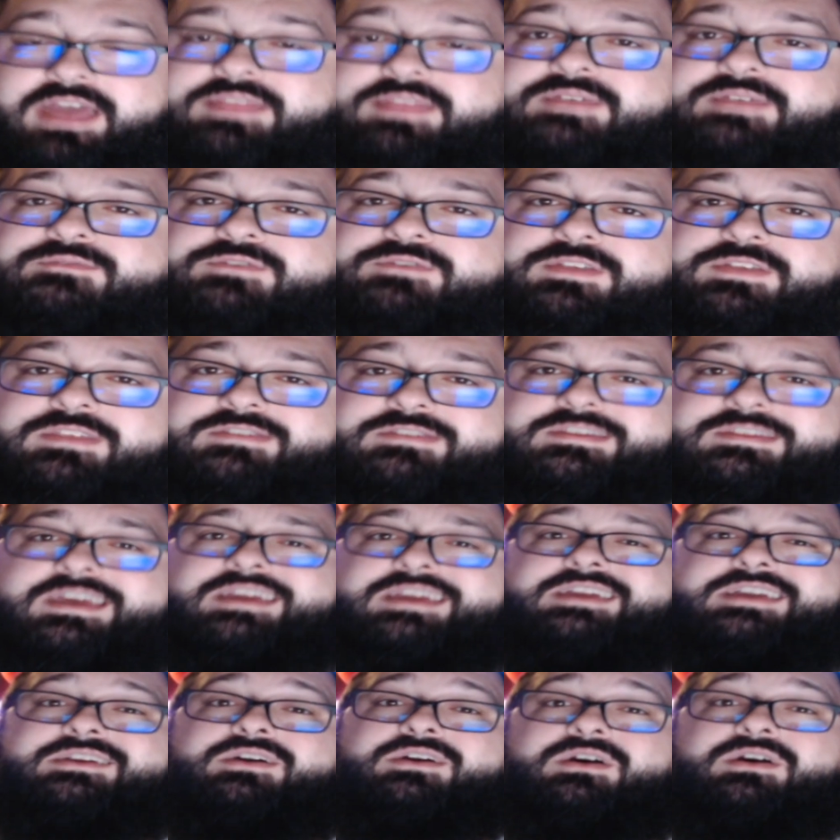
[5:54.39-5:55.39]
And then for the
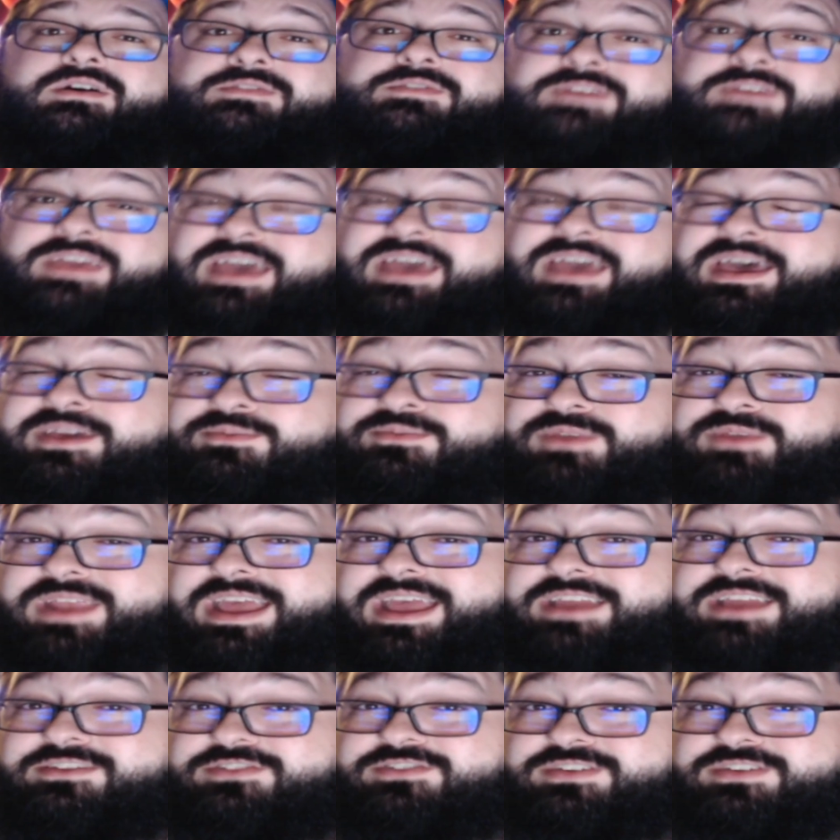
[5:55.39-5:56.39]
second Koffing, I would
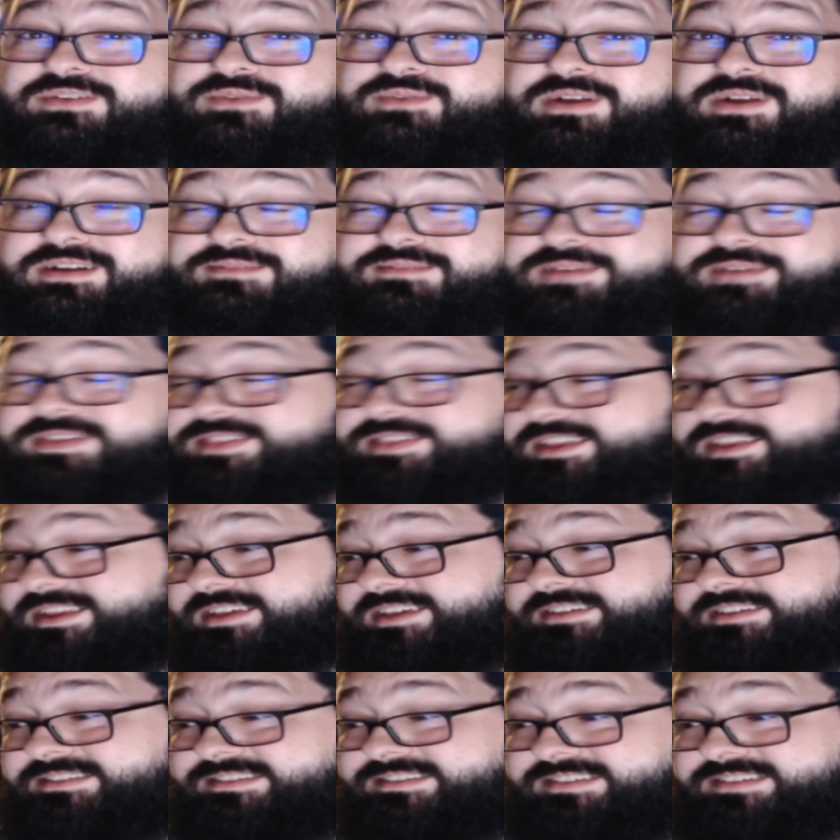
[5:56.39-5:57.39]
actually recommend that
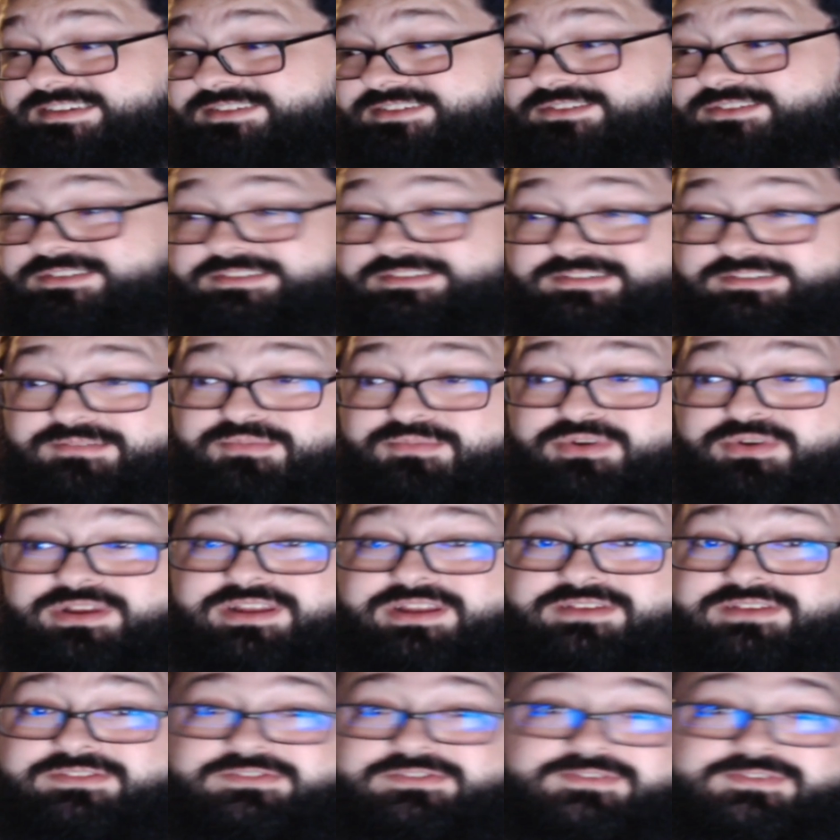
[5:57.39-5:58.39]
he steals
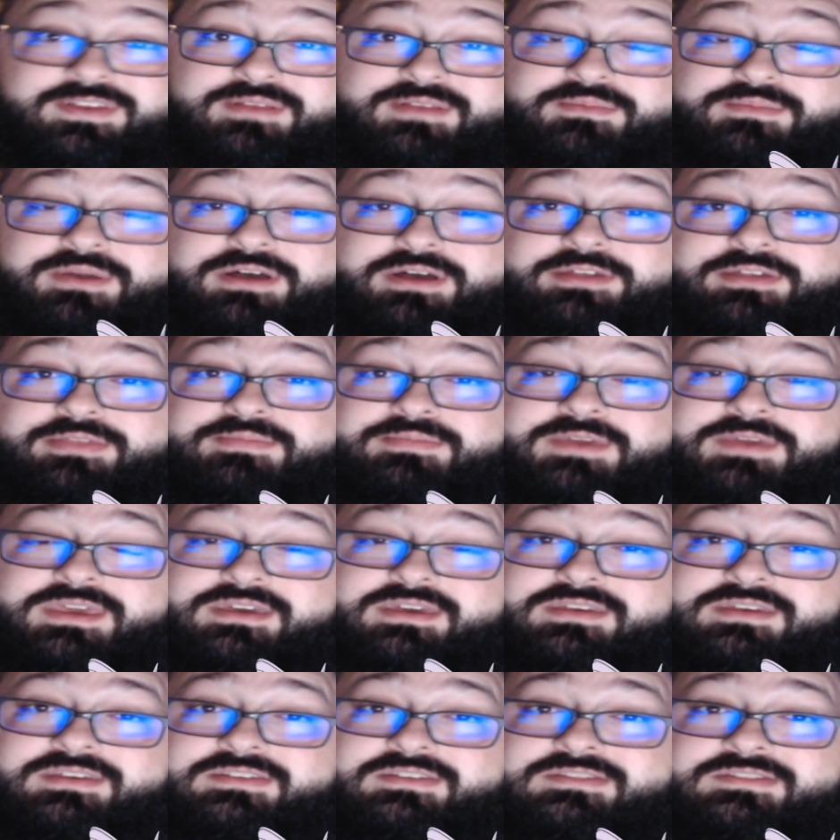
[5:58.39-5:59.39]
Sabrina's Venomoth,
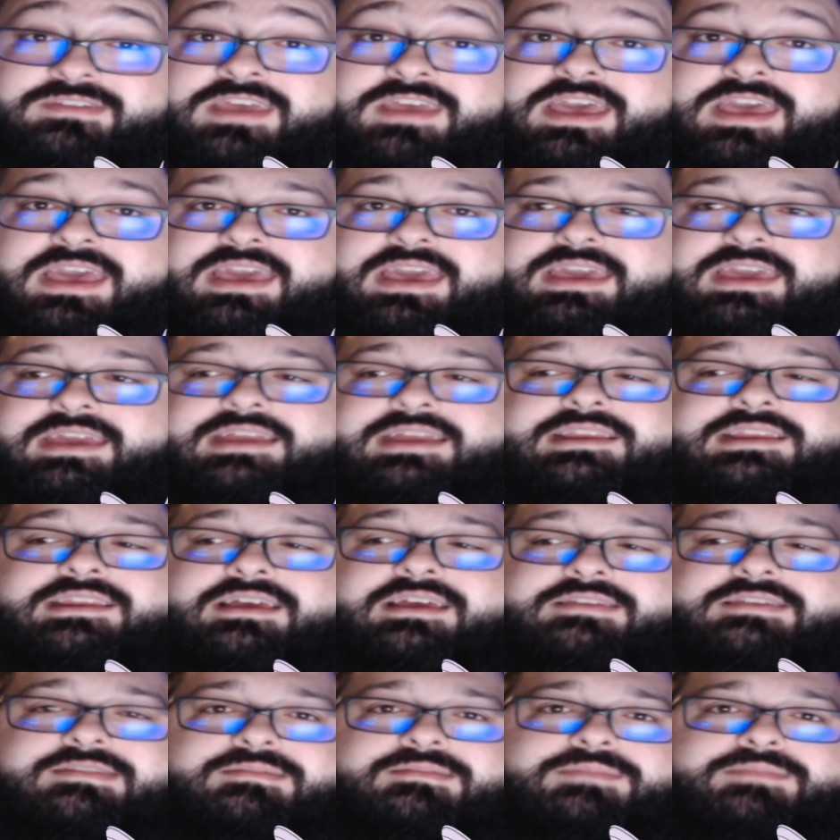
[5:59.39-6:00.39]
because it
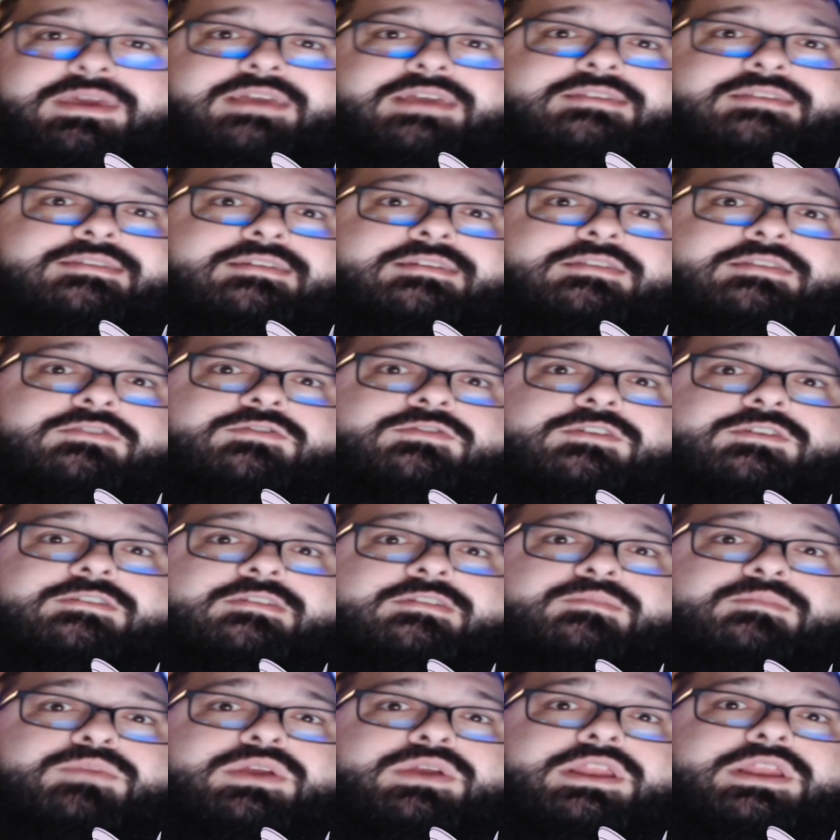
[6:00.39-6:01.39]
doesn't make sense for
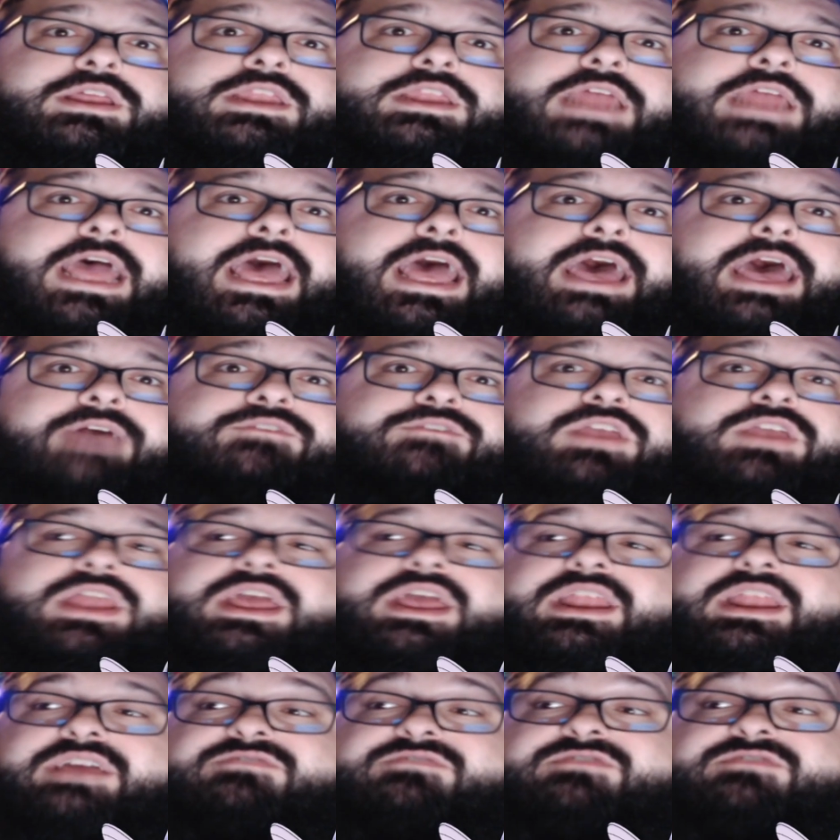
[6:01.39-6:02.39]
Sabrina to have it,
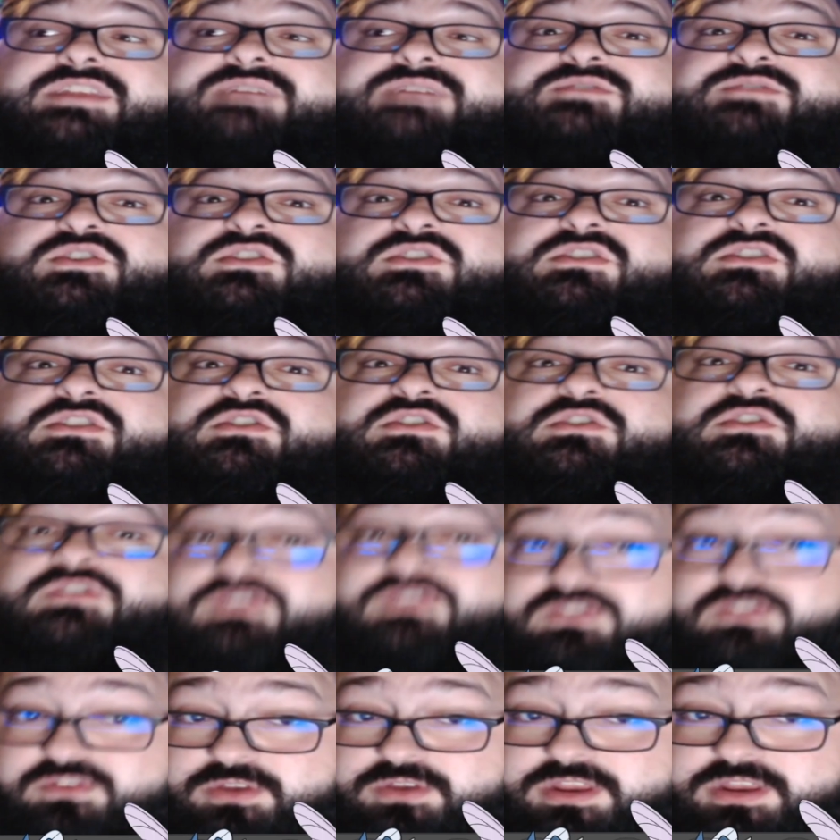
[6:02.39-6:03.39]
and I've never
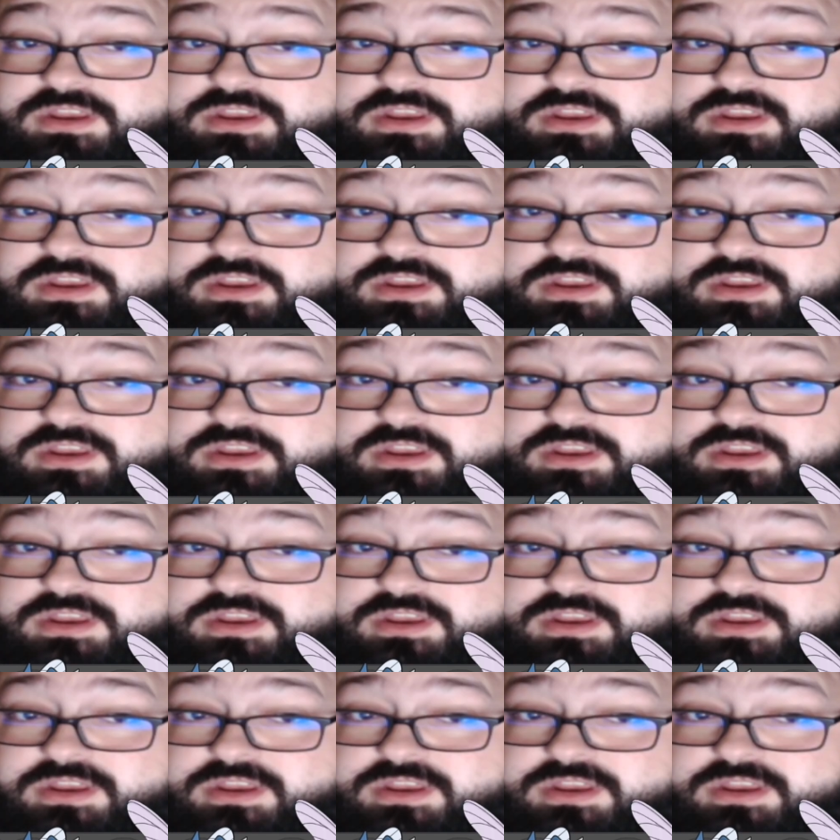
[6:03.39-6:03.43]
understood